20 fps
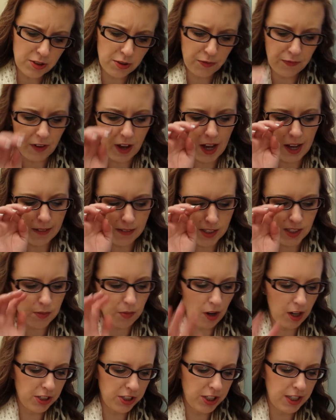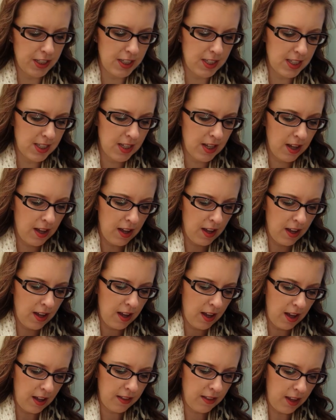do 5 swatches
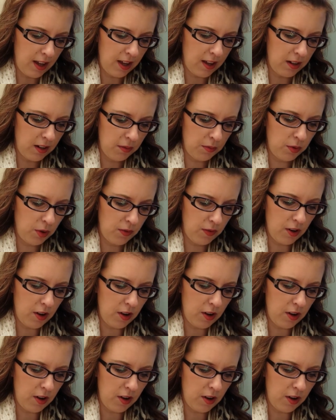and then move